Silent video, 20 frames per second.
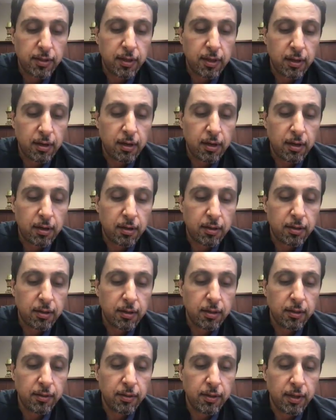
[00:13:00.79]
they are
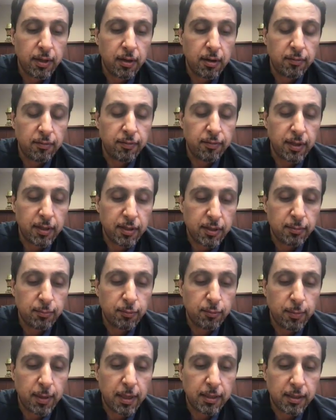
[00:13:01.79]
very
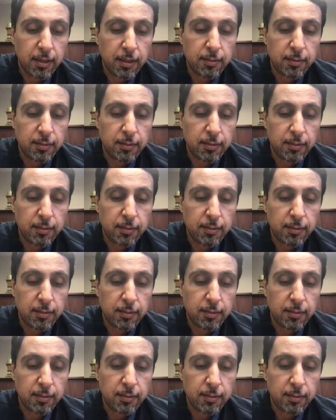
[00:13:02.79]
symptomatic,